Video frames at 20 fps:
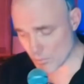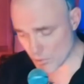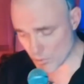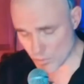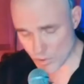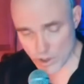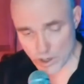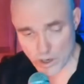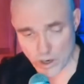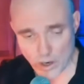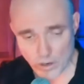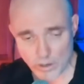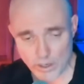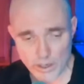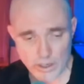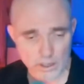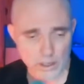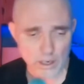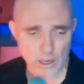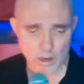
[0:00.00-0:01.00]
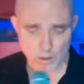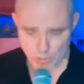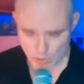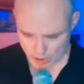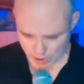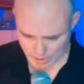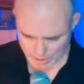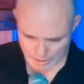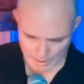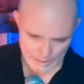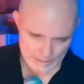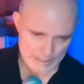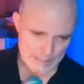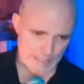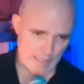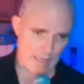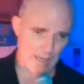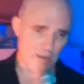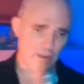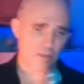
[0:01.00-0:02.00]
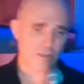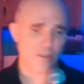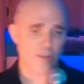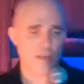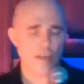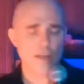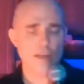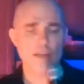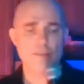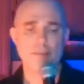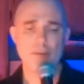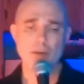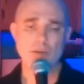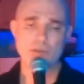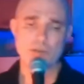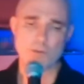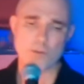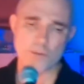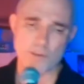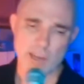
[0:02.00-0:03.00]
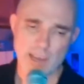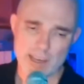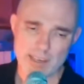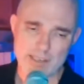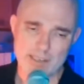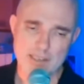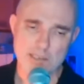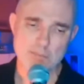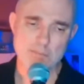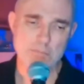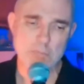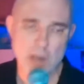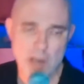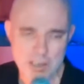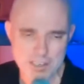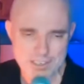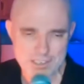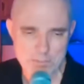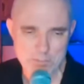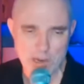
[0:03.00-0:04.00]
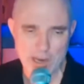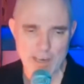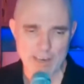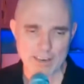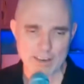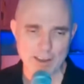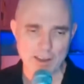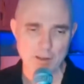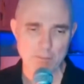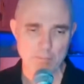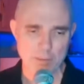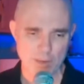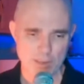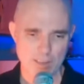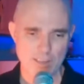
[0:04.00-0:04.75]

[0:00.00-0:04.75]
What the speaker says: we're calling lowercase letters, those are things that monks make up,